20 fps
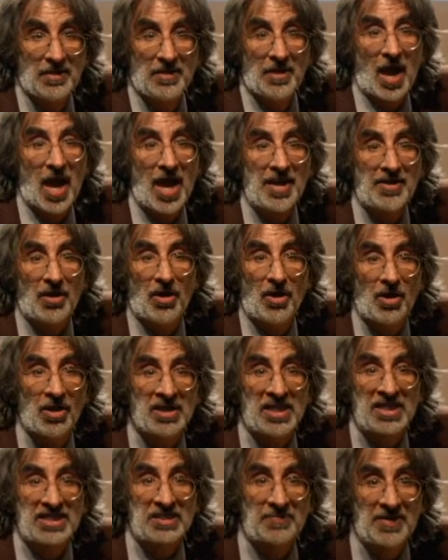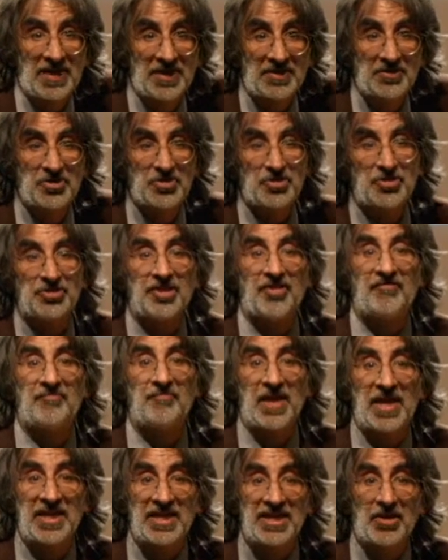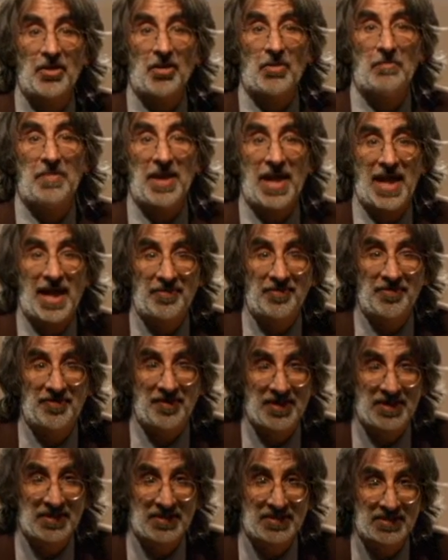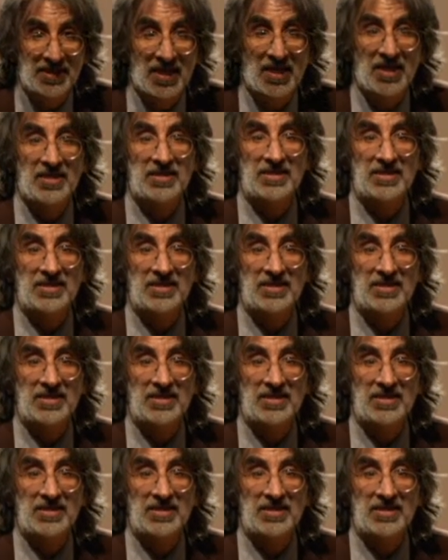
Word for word: Not all expenditures of money are bad things.